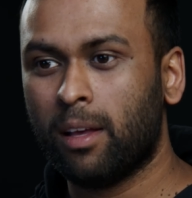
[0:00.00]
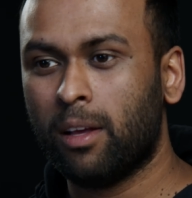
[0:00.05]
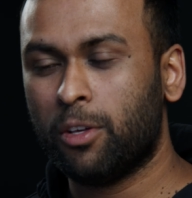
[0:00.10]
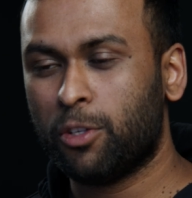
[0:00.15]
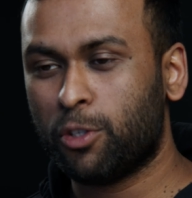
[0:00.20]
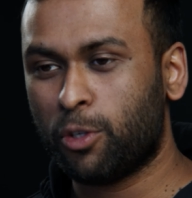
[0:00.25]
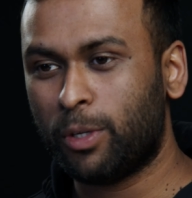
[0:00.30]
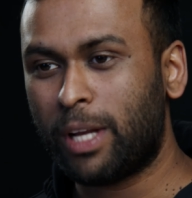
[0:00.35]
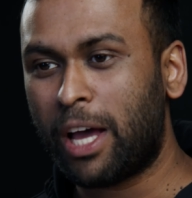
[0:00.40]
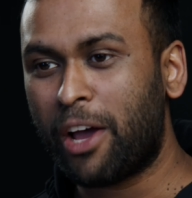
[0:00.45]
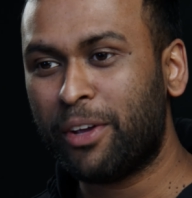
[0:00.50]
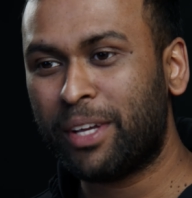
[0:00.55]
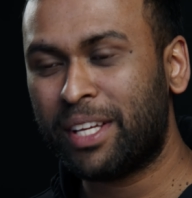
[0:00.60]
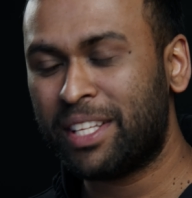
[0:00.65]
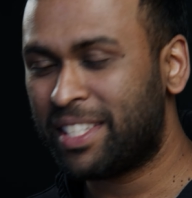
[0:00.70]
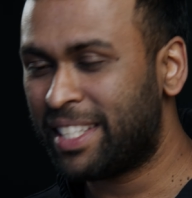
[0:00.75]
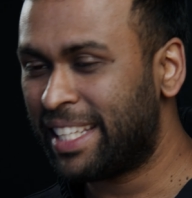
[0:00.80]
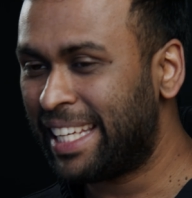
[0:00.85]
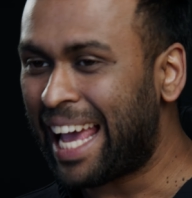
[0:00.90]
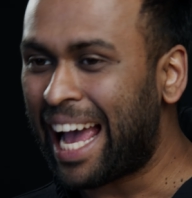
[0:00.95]
So now you
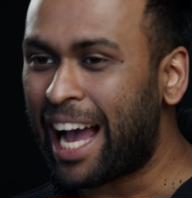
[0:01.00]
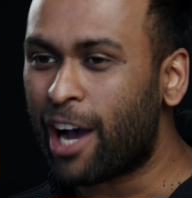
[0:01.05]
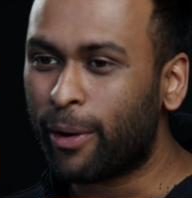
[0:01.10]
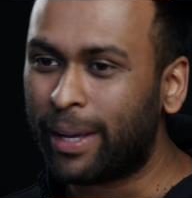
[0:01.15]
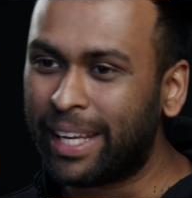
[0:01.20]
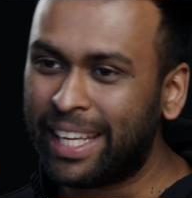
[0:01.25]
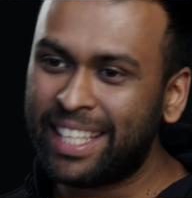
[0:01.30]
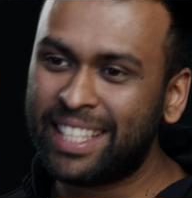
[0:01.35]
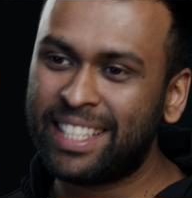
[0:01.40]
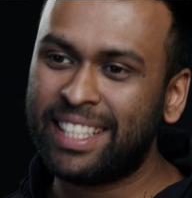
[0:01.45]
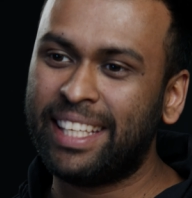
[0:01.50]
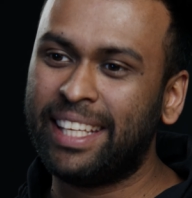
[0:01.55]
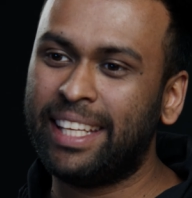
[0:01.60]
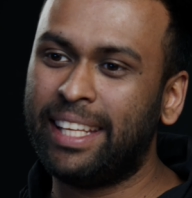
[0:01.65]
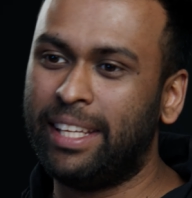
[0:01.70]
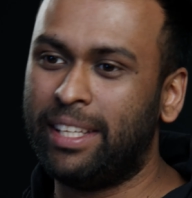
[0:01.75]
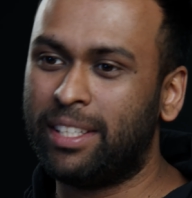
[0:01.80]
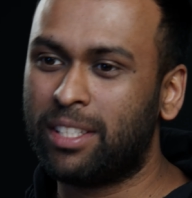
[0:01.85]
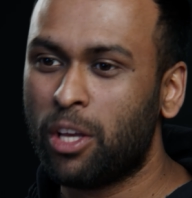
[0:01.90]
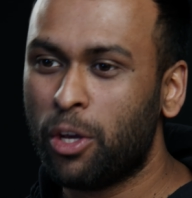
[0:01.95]
can see how easy it
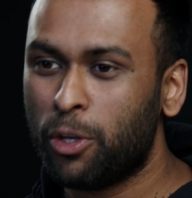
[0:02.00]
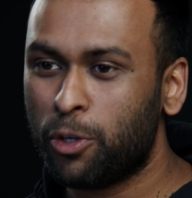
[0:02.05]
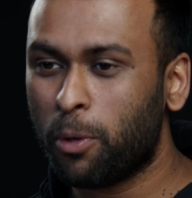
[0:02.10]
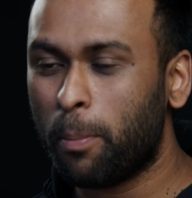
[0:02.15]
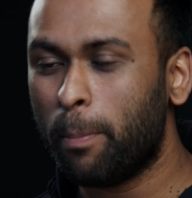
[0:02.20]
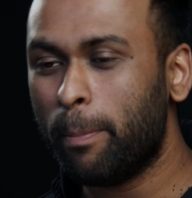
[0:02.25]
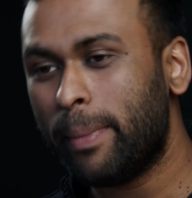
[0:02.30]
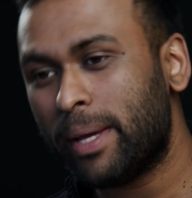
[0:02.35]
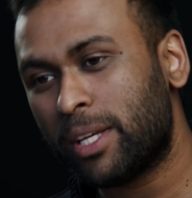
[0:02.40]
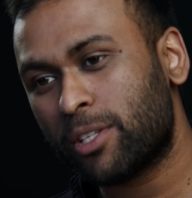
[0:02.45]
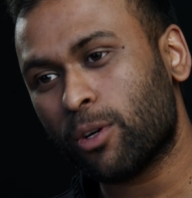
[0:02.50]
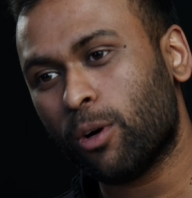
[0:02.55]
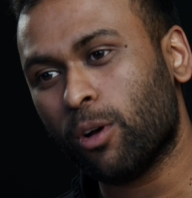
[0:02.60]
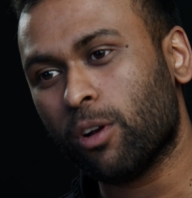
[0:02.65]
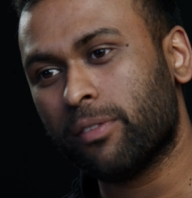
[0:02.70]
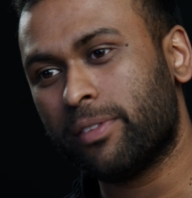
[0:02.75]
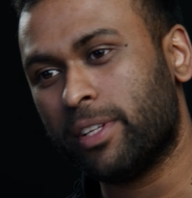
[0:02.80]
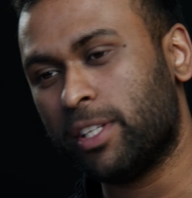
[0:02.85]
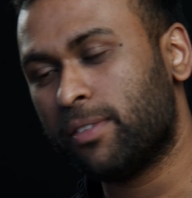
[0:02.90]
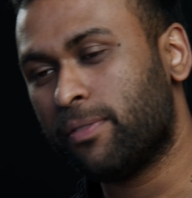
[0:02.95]
is to mix all
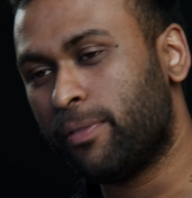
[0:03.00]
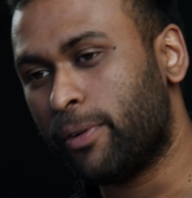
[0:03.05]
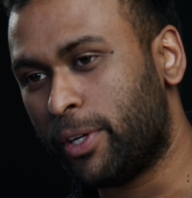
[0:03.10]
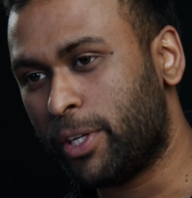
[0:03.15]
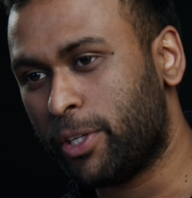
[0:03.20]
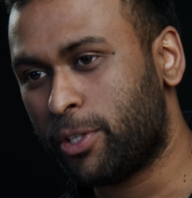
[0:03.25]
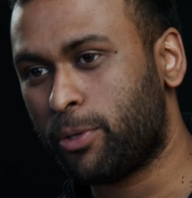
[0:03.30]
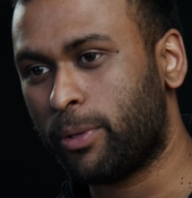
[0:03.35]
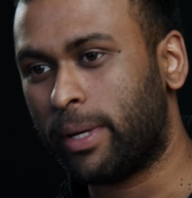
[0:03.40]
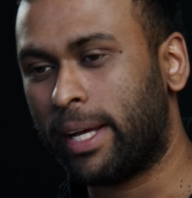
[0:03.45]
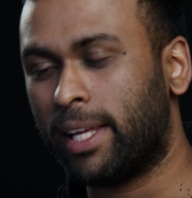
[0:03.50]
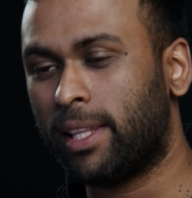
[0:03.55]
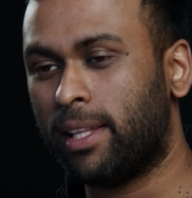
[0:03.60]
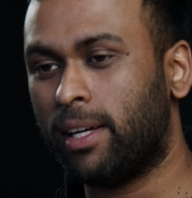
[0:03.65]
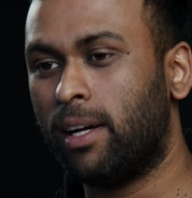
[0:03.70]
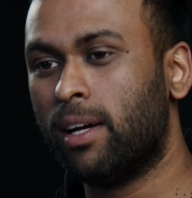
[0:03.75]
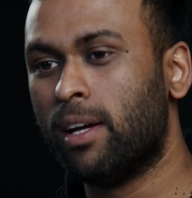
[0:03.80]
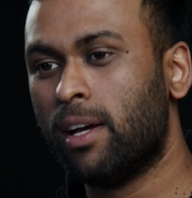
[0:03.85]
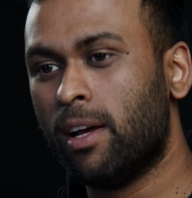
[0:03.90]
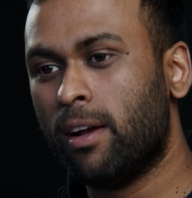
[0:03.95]
of this footage
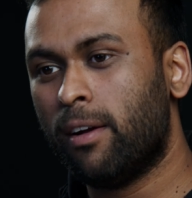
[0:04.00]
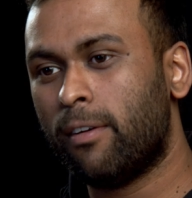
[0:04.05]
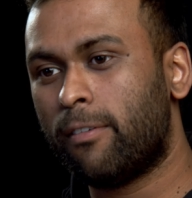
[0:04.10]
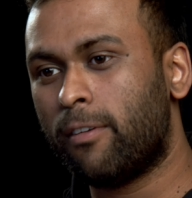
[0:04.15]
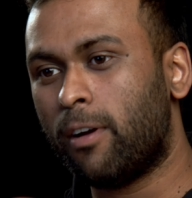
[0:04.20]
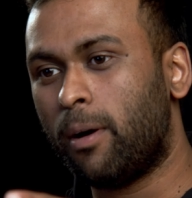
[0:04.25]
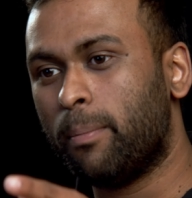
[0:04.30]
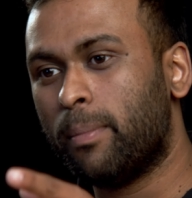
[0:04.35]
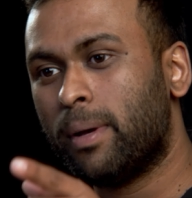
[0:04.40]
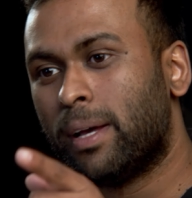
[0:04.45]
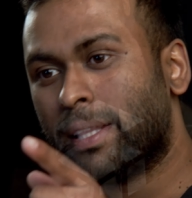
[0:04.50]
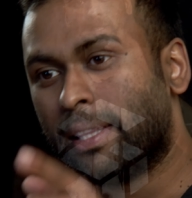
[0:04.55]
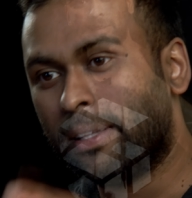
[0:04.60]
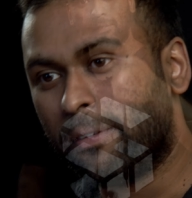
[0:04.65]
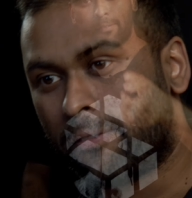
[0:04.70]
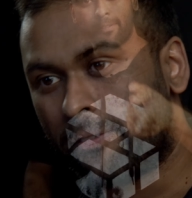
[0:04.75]
together from the